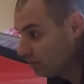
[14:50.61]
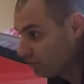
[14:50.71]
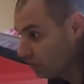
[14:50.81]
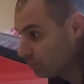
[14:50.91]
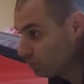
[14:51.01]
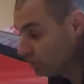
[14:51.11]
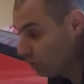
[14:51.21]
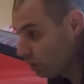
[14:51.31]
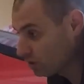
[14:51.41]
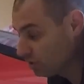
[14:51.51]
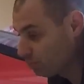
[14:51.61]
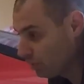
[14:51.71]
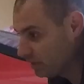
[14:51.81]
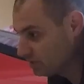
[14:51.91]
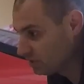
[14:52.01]
From between the auction
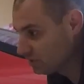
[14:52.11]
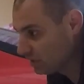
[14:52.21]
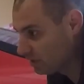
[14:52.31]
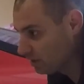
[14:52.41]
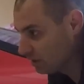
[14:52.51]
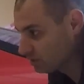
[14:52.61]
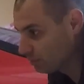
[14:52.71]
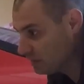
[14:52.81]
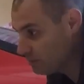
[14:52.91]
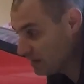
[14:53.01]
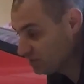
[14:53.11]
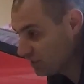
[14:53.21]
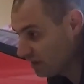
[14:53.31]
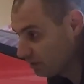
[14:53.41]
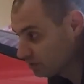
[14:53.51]
prices and some eBay
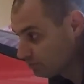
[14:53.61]
sales,